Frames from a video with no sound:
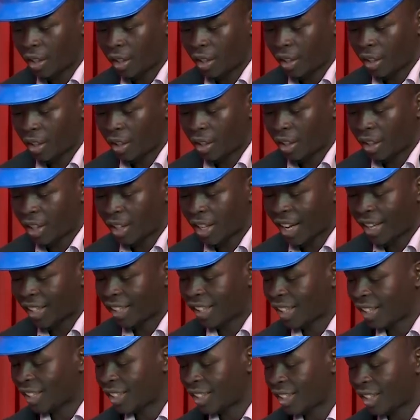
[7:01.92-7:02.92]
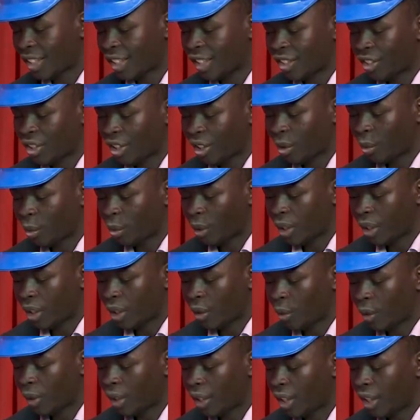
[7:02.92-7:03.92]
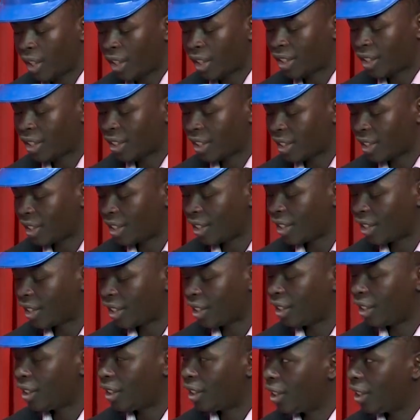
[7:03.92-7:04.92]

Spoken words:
19th century, when electricity